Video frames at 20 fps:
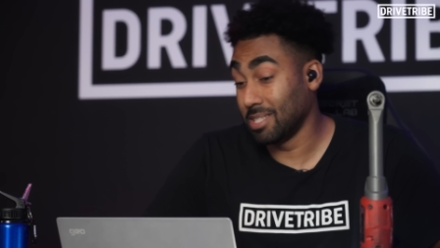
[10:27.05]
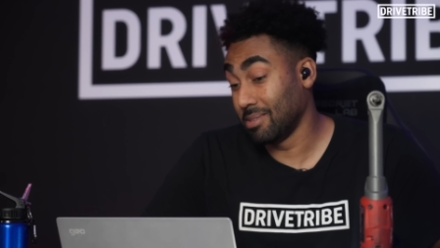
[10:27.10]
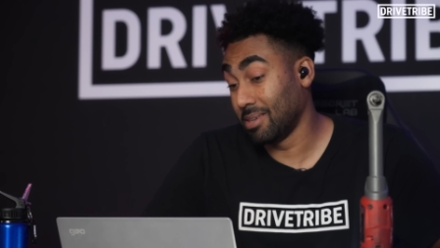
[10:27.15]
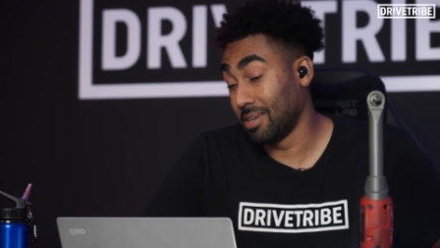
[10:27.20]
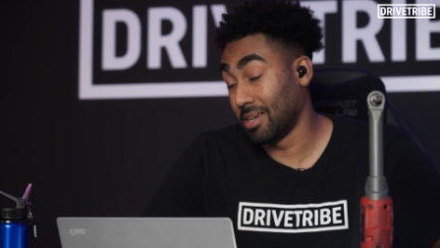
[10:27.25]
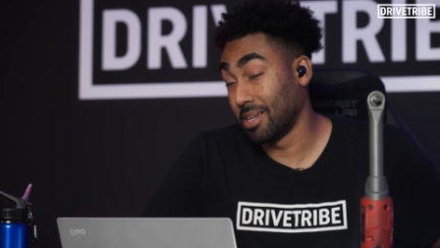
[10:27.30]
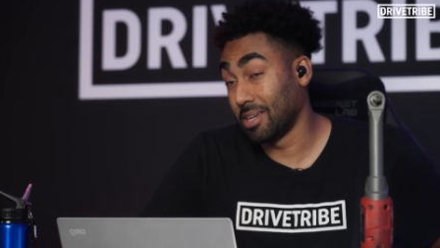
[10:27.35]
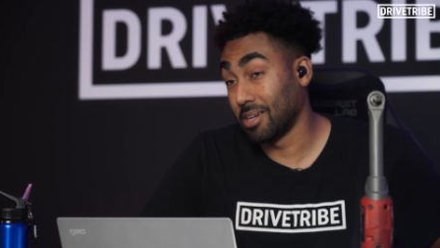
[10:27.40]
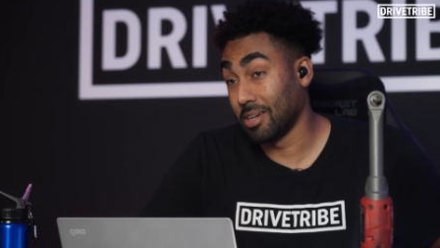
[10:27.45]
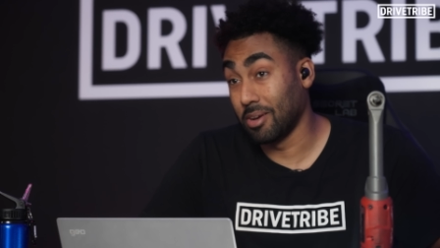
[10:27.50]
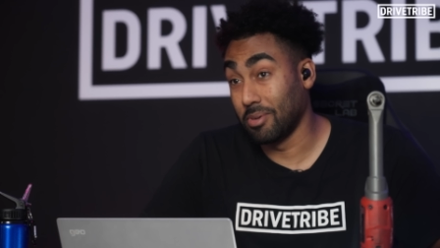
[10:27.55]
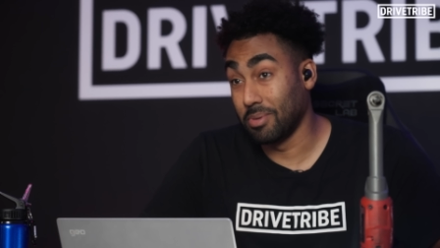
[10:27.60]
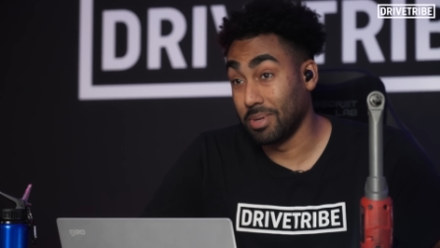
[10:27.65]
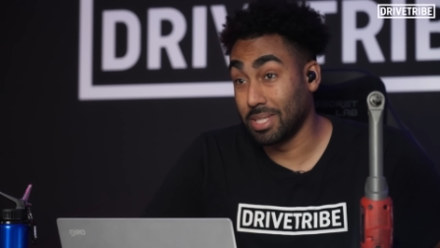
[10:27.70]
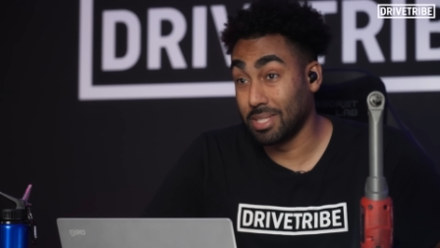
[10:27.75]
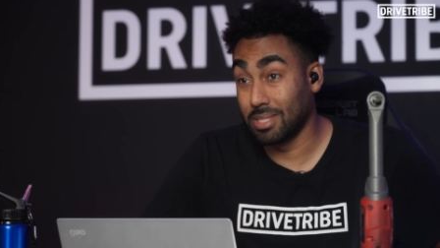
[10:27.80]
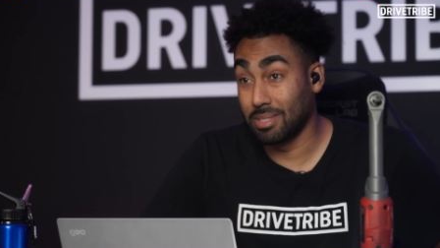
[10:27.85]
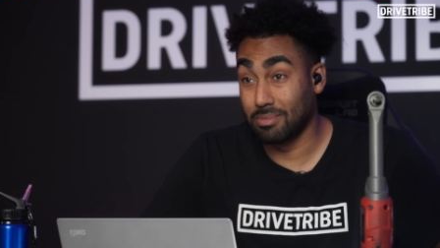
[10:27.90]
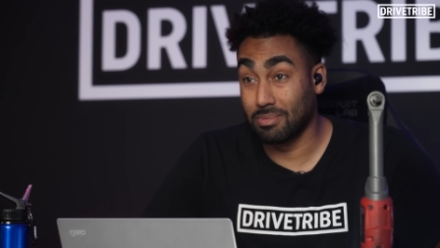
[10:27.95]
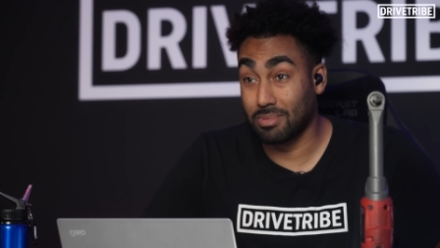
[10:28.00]
I'm gonna go
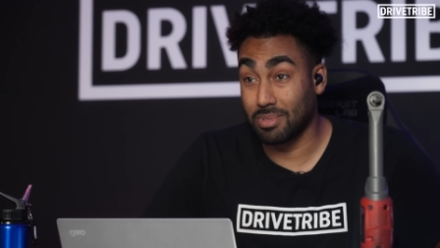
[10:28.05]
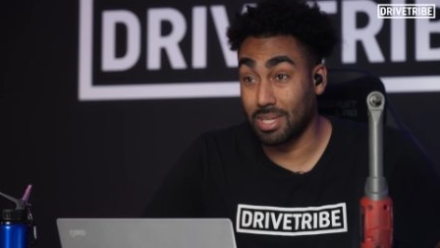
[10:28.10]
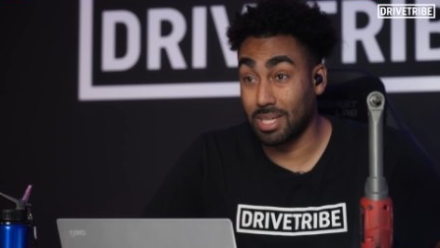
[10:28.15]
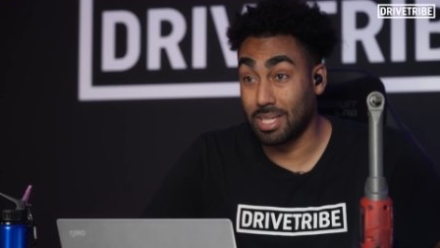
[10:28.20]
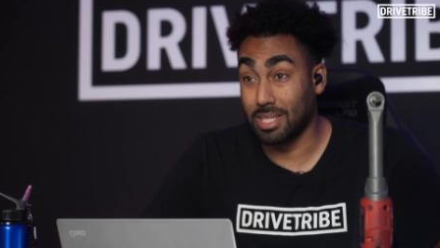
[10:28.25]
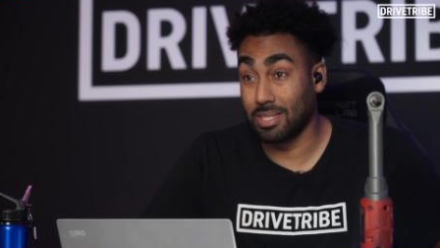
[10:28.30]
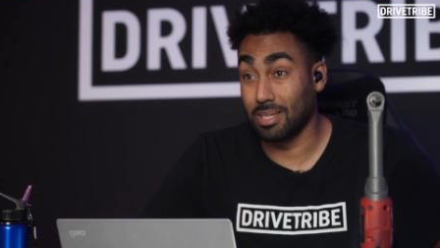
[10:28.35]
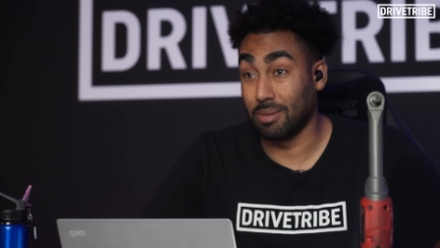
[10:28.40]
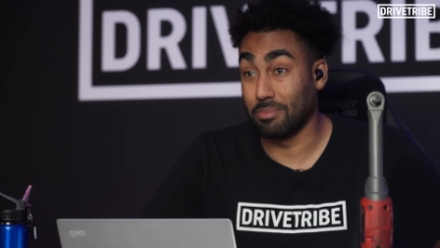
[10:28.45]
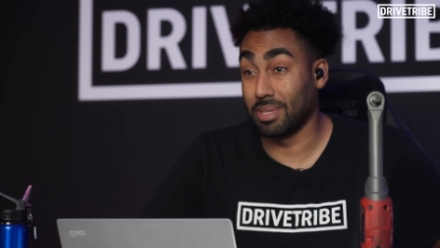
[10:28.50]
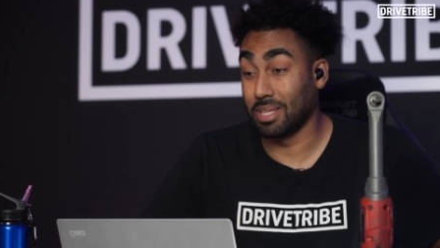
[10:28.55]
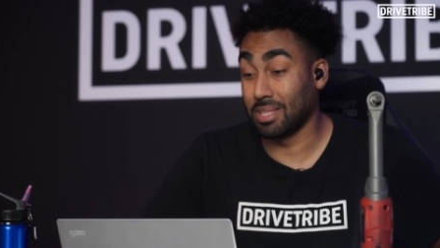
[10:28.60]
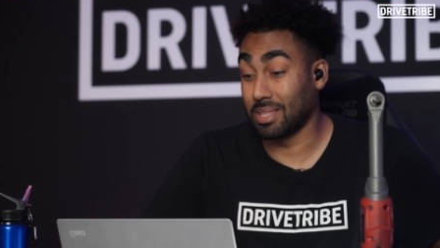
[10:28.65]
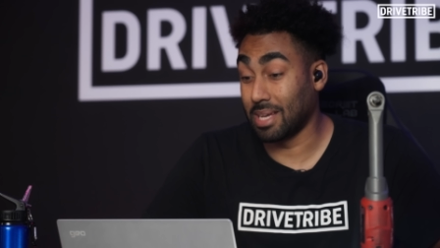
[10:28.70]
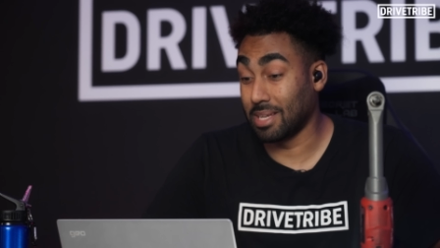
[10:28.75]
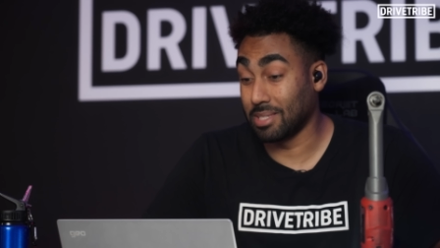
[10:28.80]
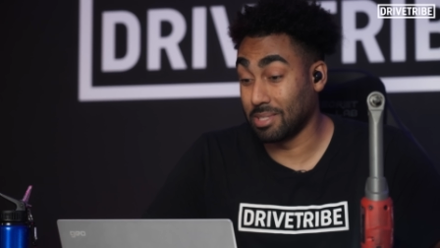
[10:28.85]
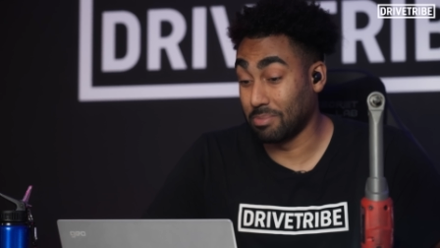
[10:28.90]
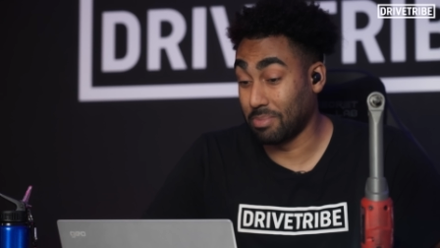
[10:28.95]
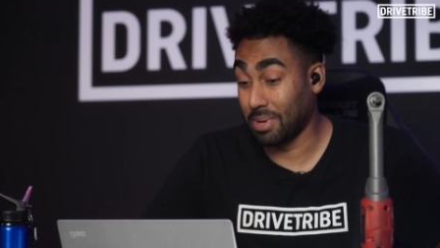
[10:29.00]
with 20-something
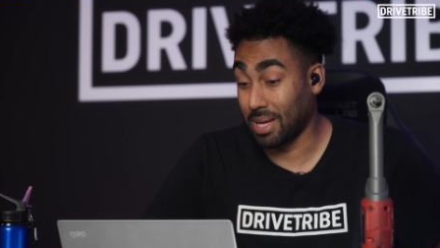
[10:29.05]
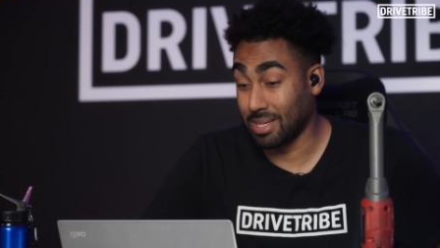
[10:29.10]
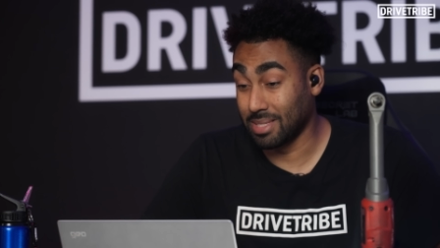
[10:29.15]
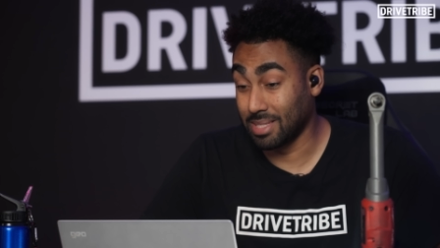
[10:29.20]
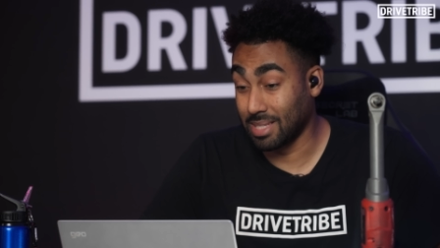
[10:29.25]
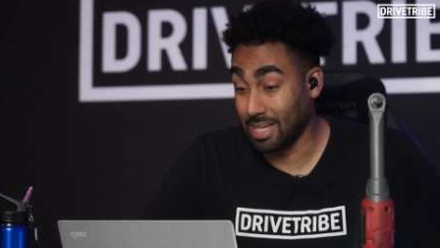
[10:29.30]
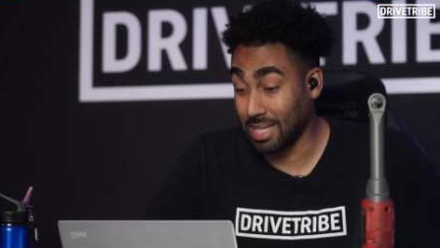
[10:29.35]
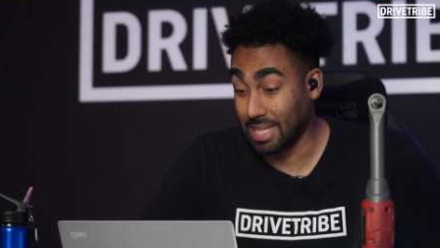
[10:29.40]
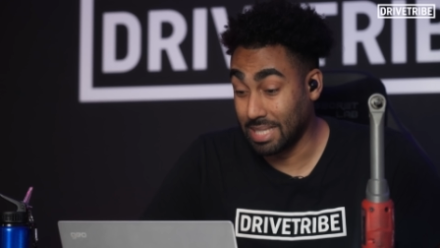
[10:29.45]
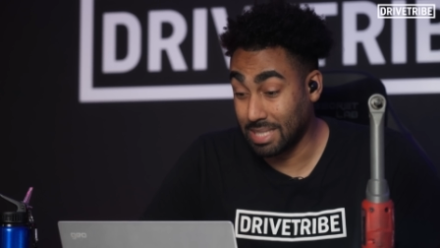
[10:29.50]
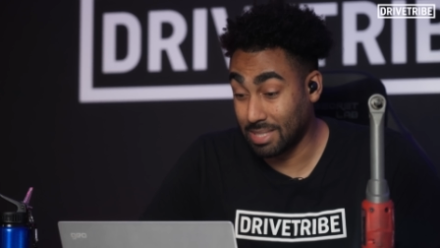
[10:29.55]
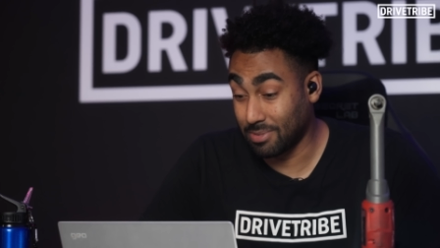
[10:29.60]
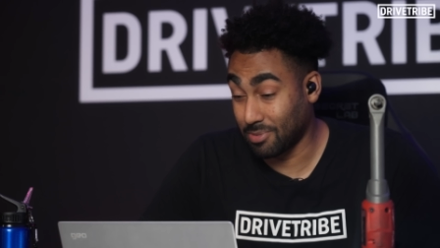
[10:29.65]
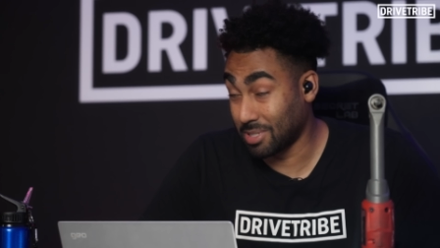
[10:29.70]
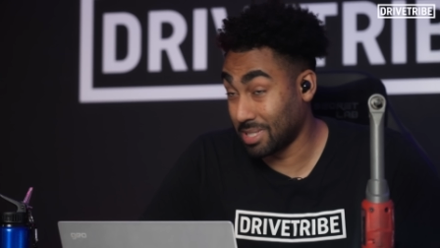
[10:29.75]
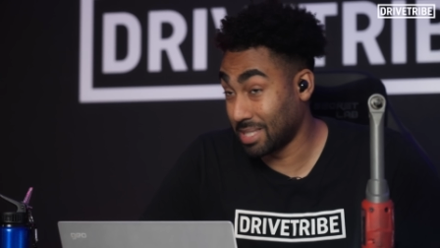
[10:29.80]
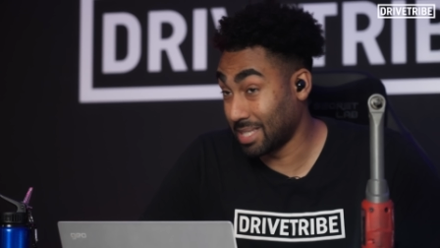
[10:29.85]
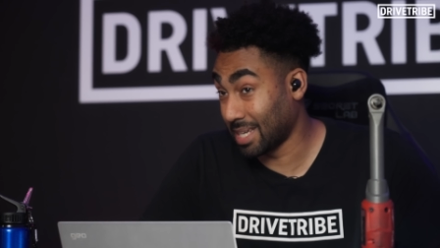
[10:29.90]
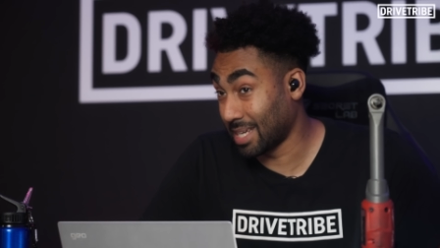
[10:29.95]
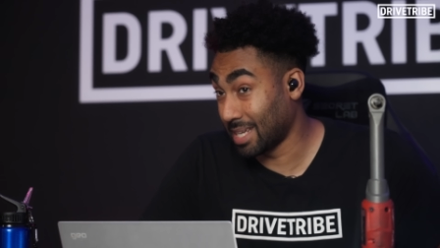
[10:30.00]
thousand pounds at least for
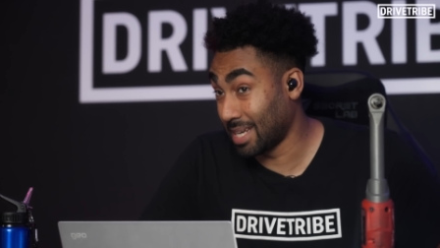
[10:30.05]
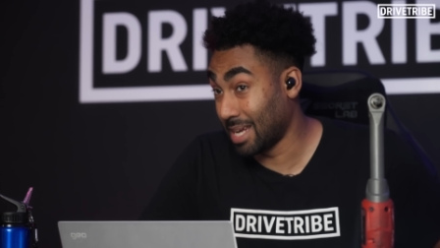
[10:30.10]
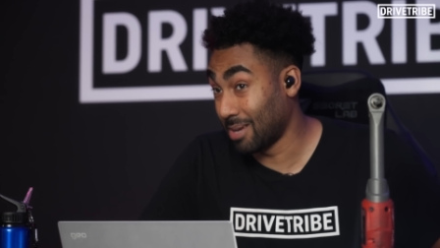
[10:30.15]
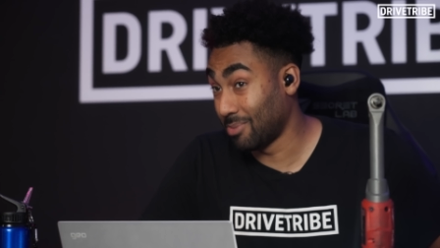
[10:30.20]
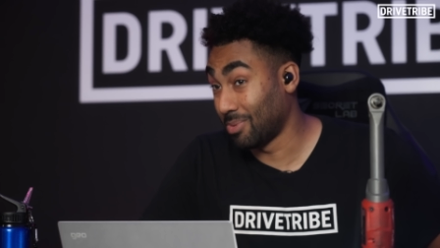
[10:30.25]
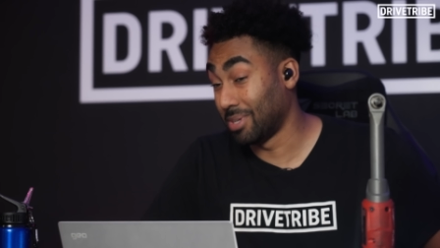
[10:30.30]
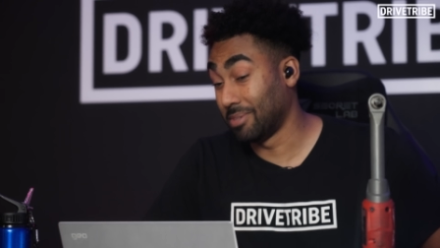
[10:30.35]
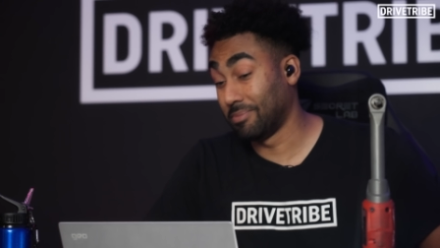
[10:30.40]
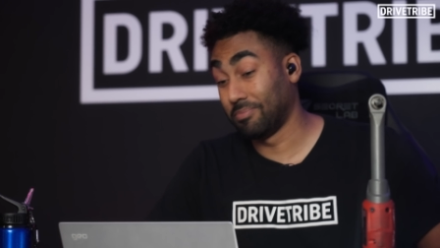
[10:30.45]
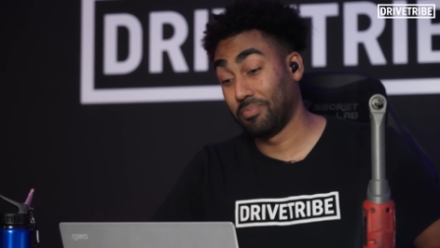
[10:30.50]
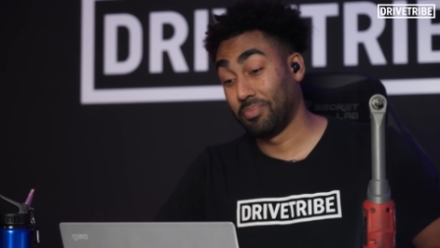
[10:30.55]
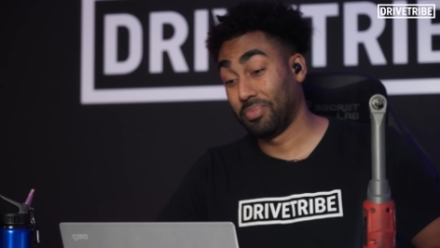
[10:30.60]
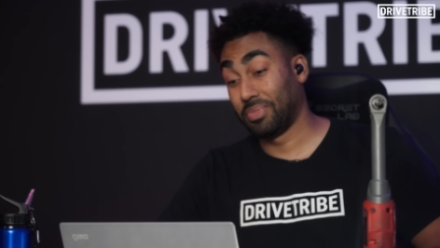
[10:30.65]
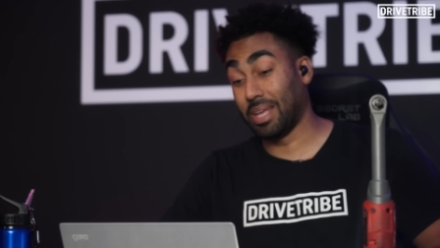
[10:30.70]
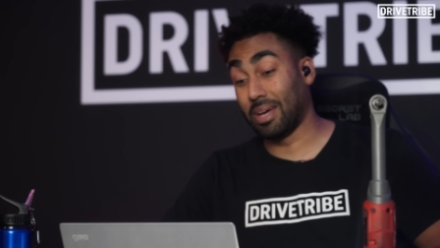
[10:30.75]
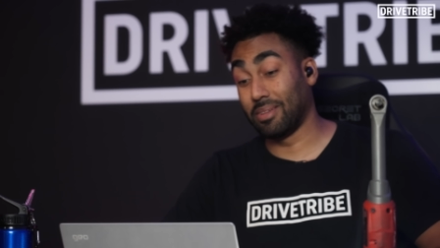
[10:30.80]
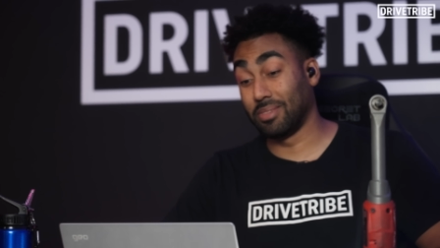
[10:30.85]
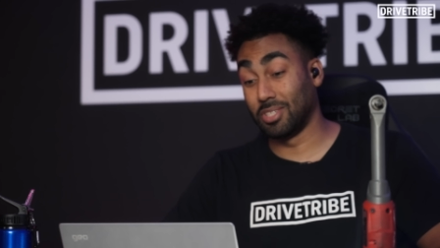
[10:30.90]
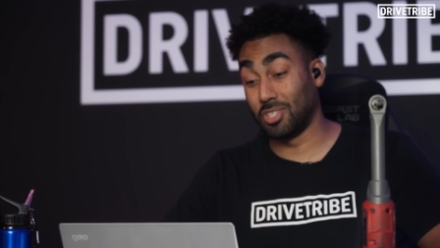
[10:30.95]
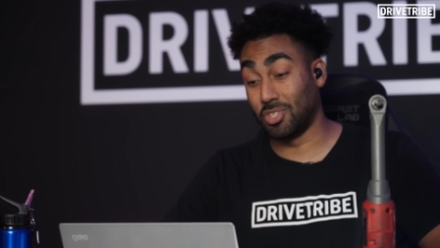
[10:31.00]
a second-hand one,
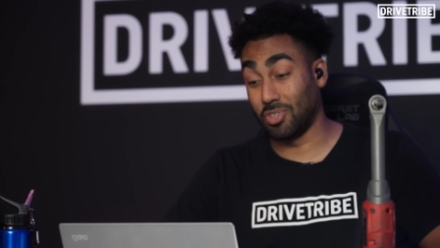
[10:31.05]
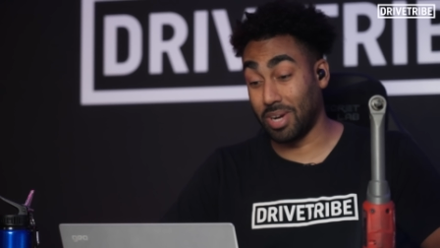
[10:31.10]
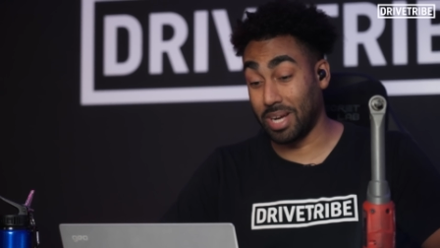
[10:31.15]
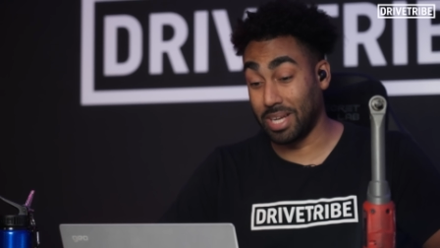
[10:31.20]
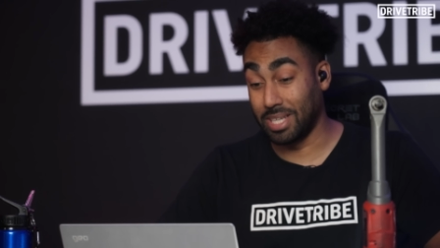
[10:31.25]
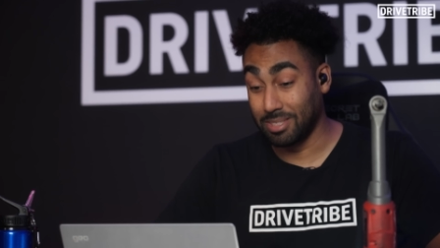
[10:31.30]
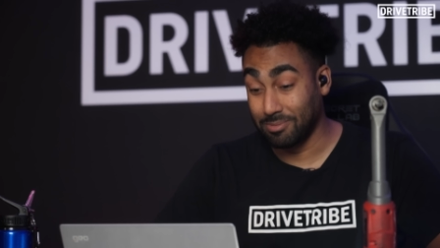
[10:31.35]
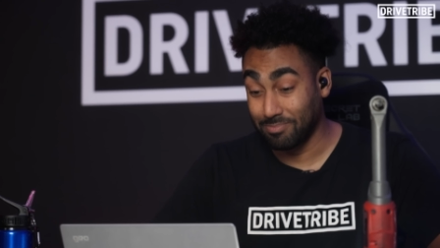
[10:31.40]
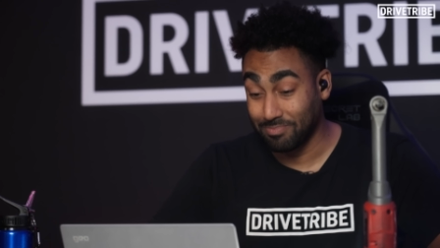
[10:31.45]
down the drain.